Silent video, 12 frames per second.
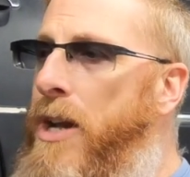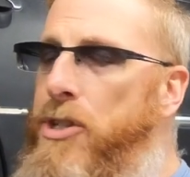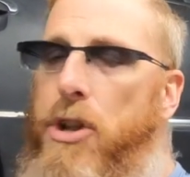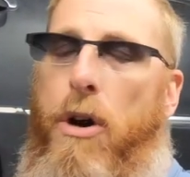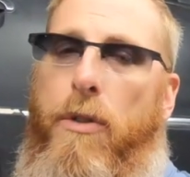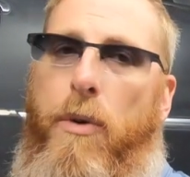
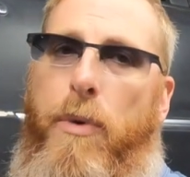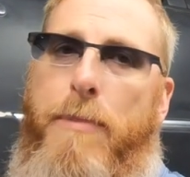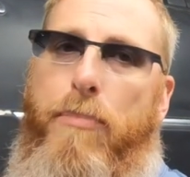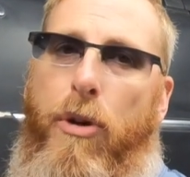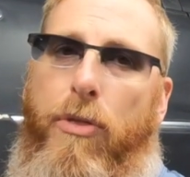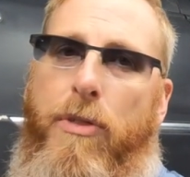know that we
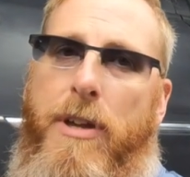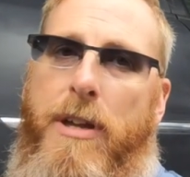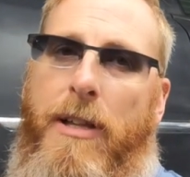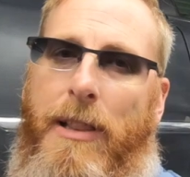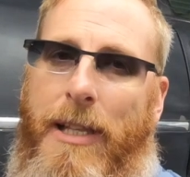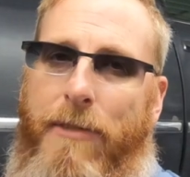put
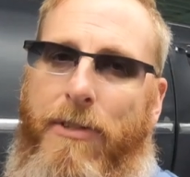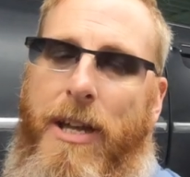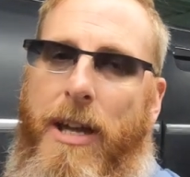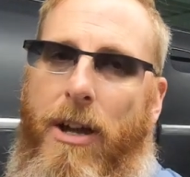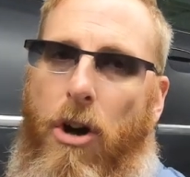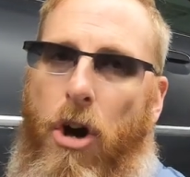the lift
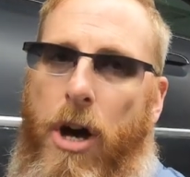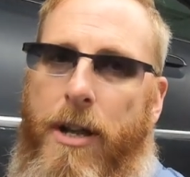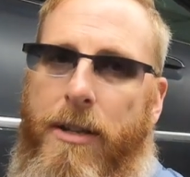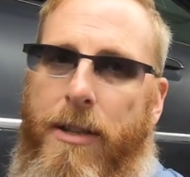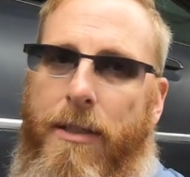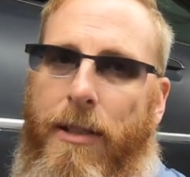kit
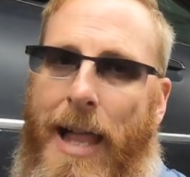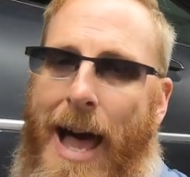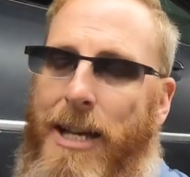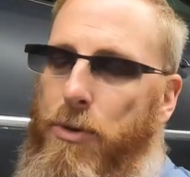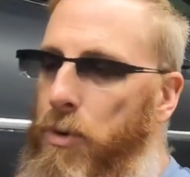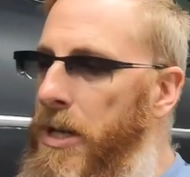on
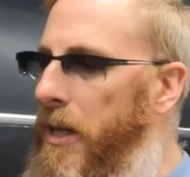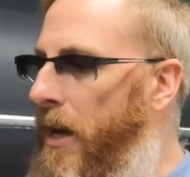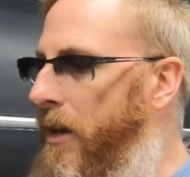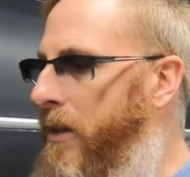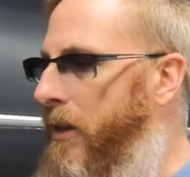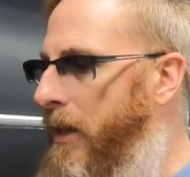last
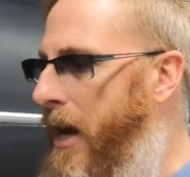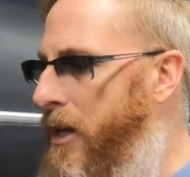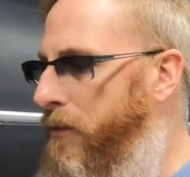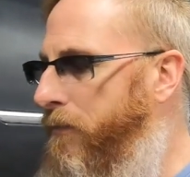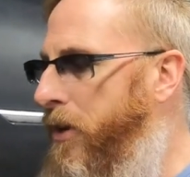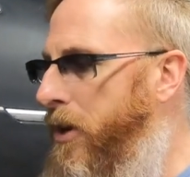weekend in the
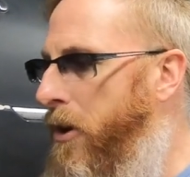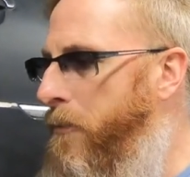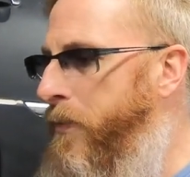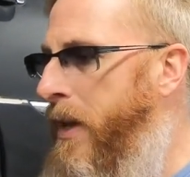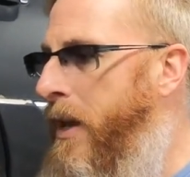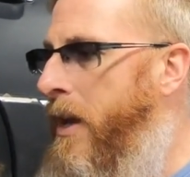last video
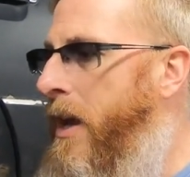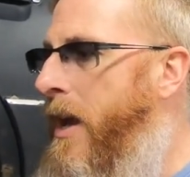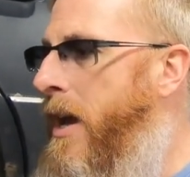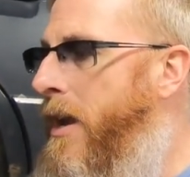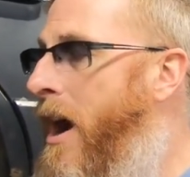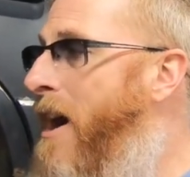
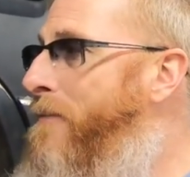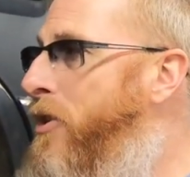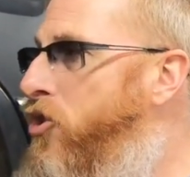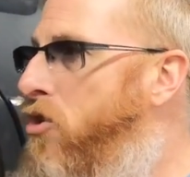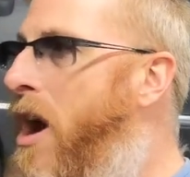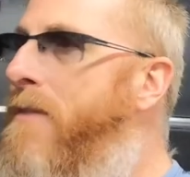and I've
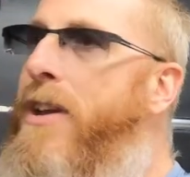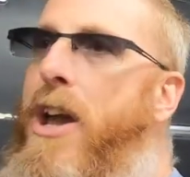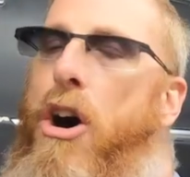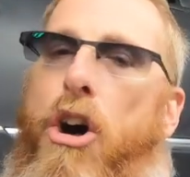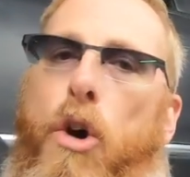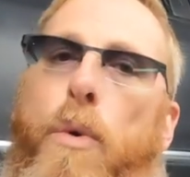been driving
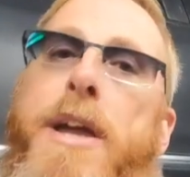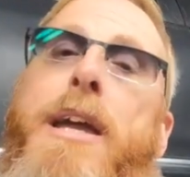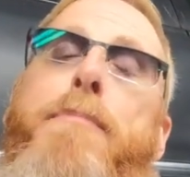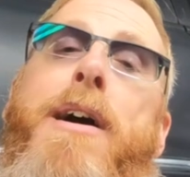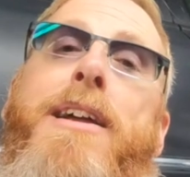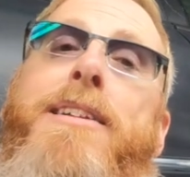it all week
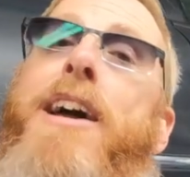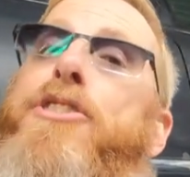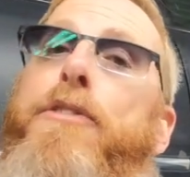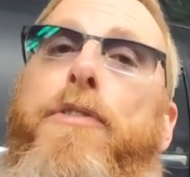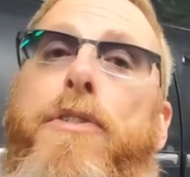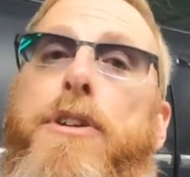and my
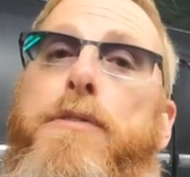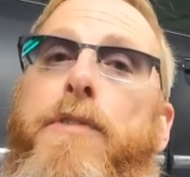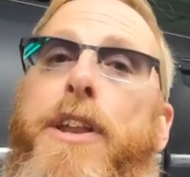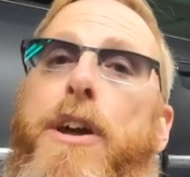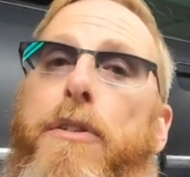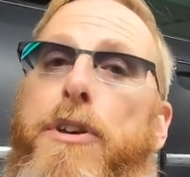intention for this
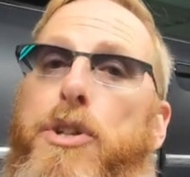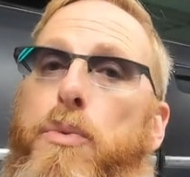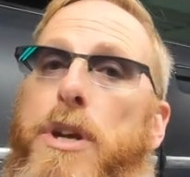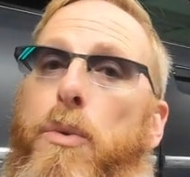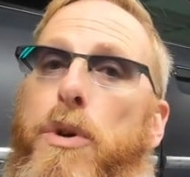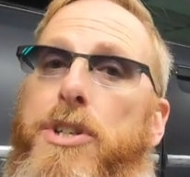video this
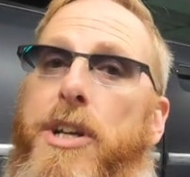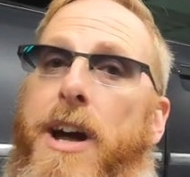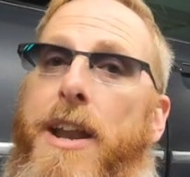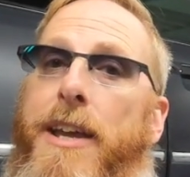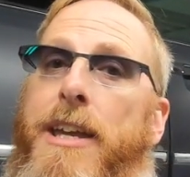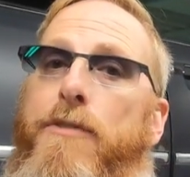week was to
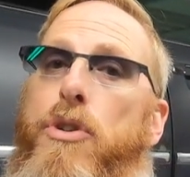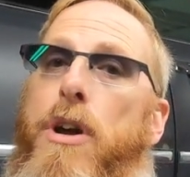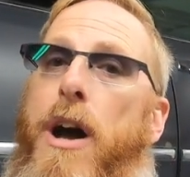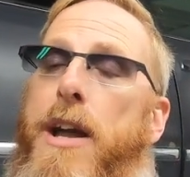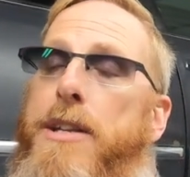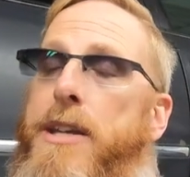kind of give you
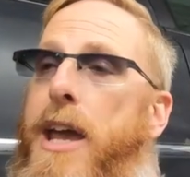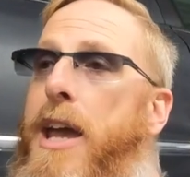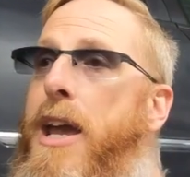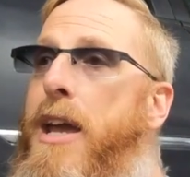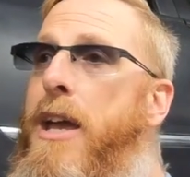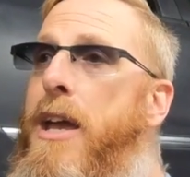guys
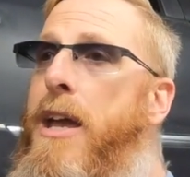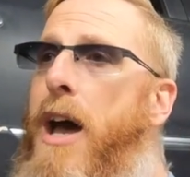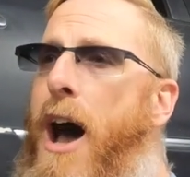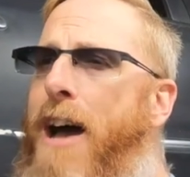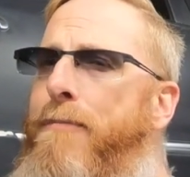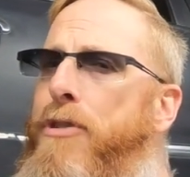a
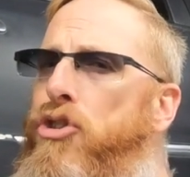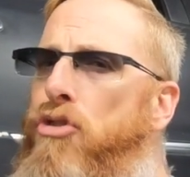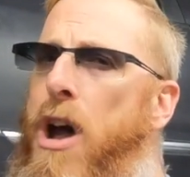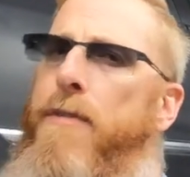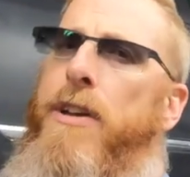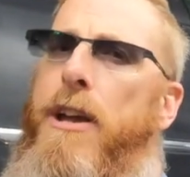I've been
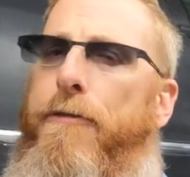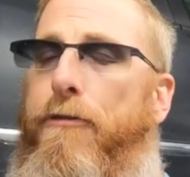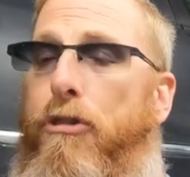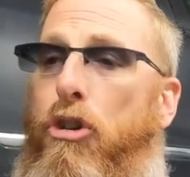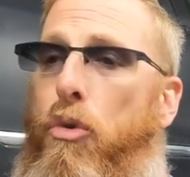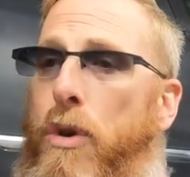driving it
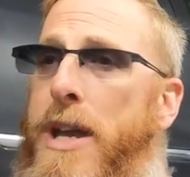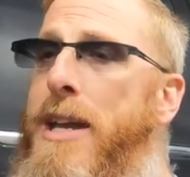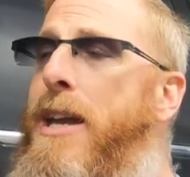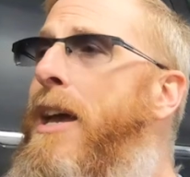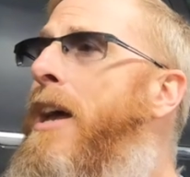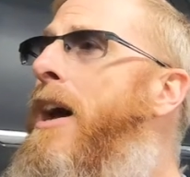for a
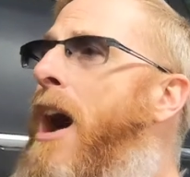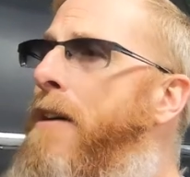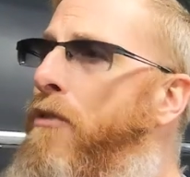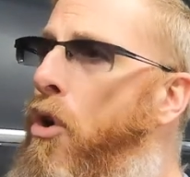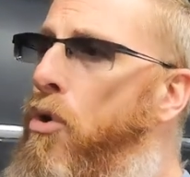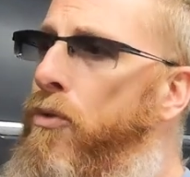week
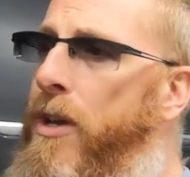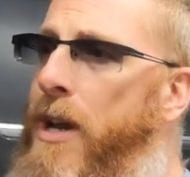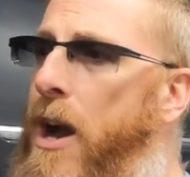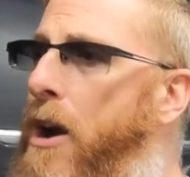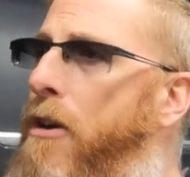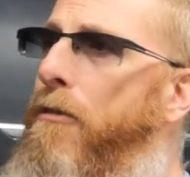I've owned the
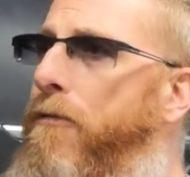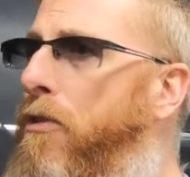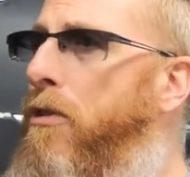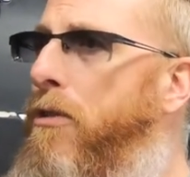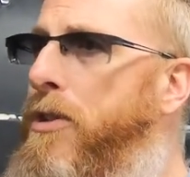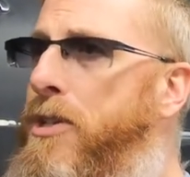car
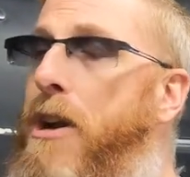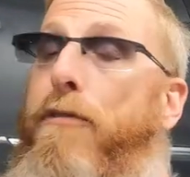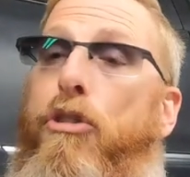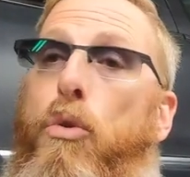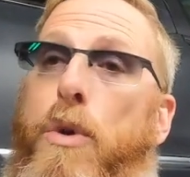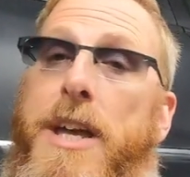for
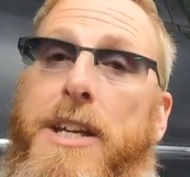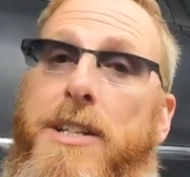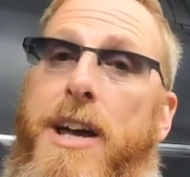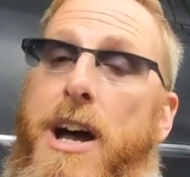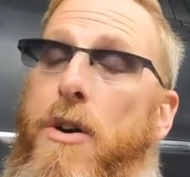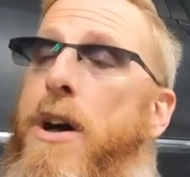several weeks
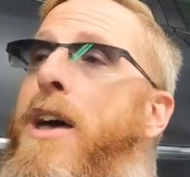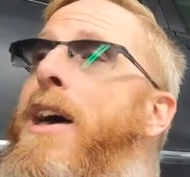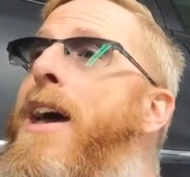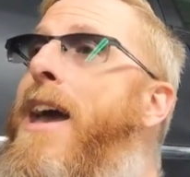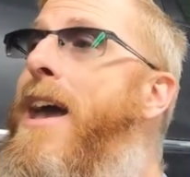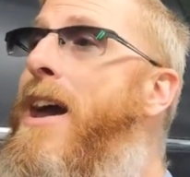now
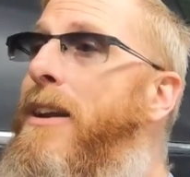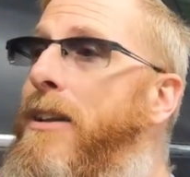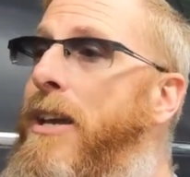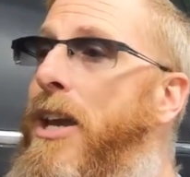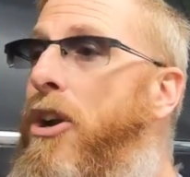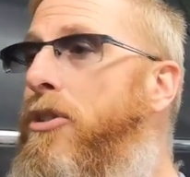and
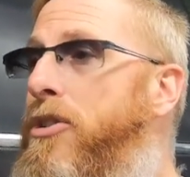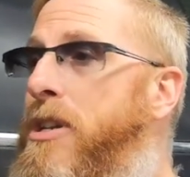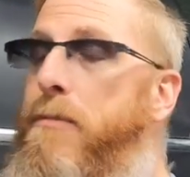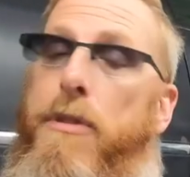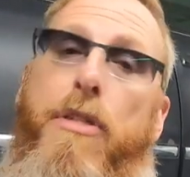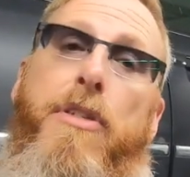here's
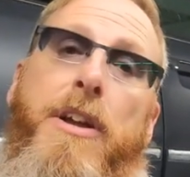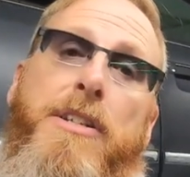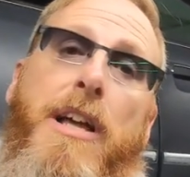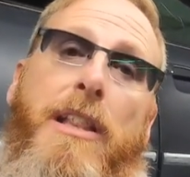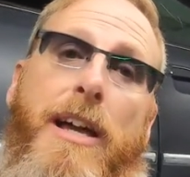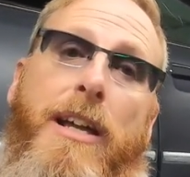some of the things
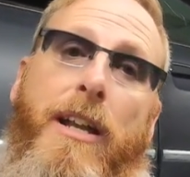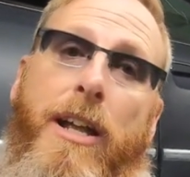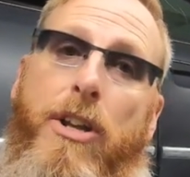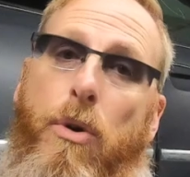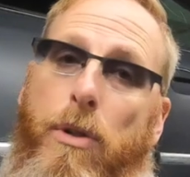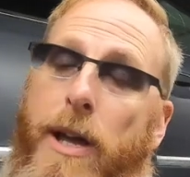I like and I
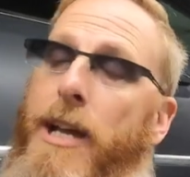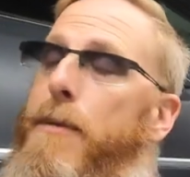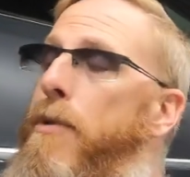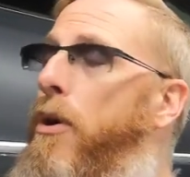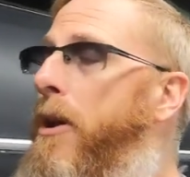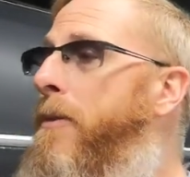don't like
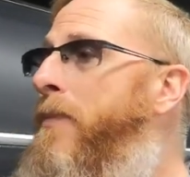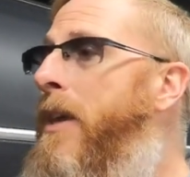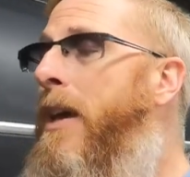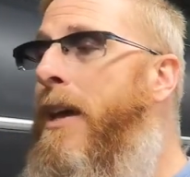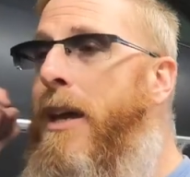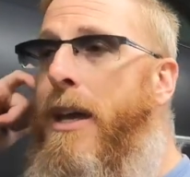about it.
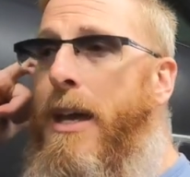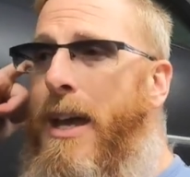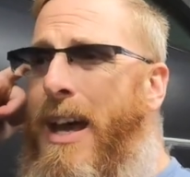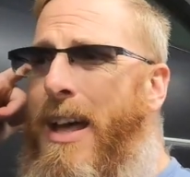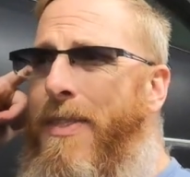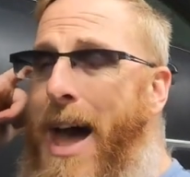
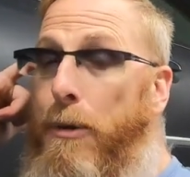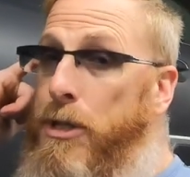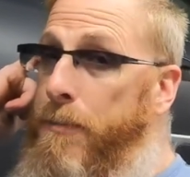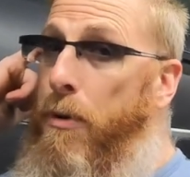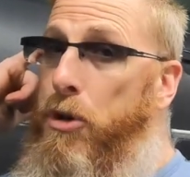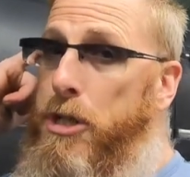That was
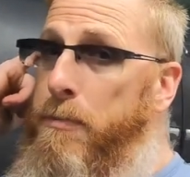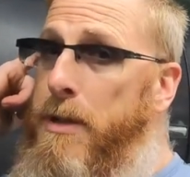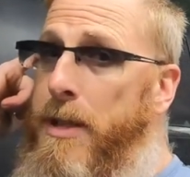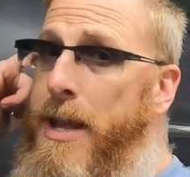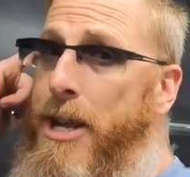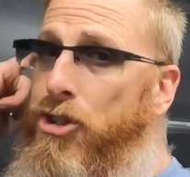supposed to be
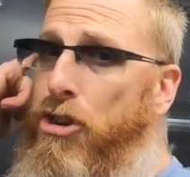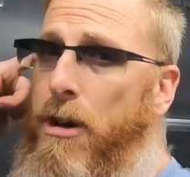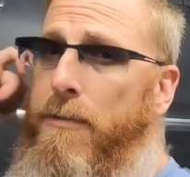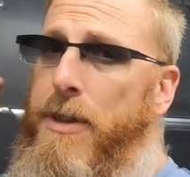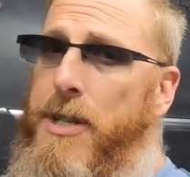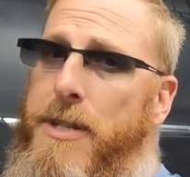the nature
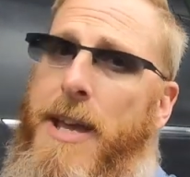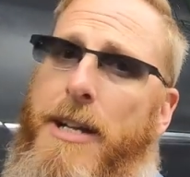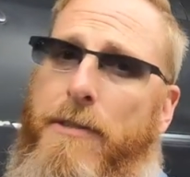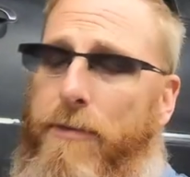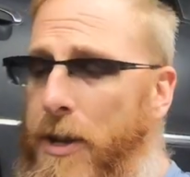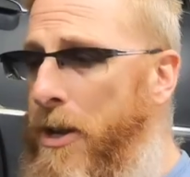of this
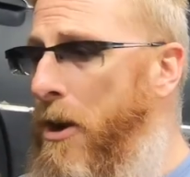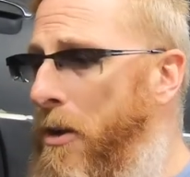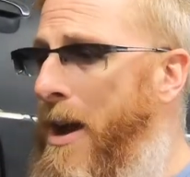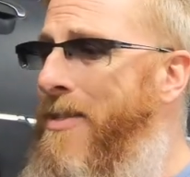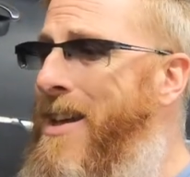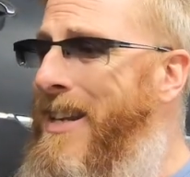next video,
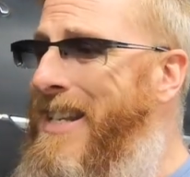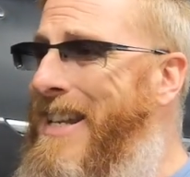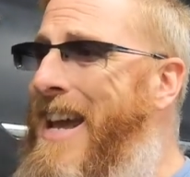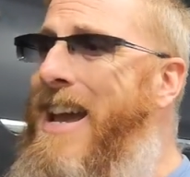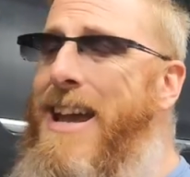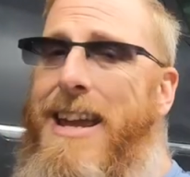and then
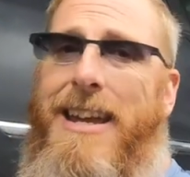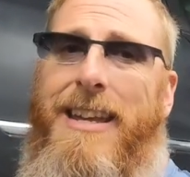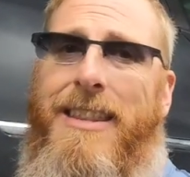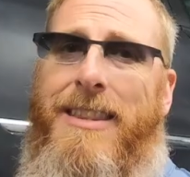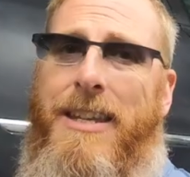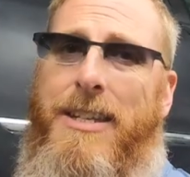today
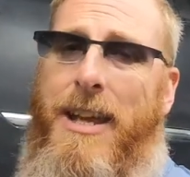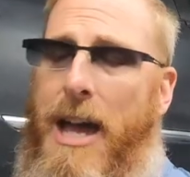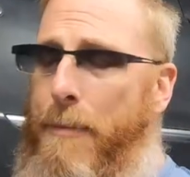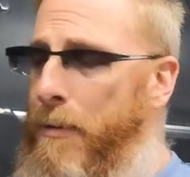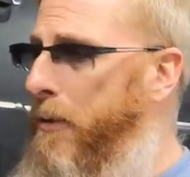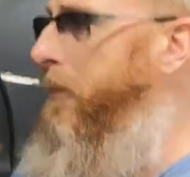this happened.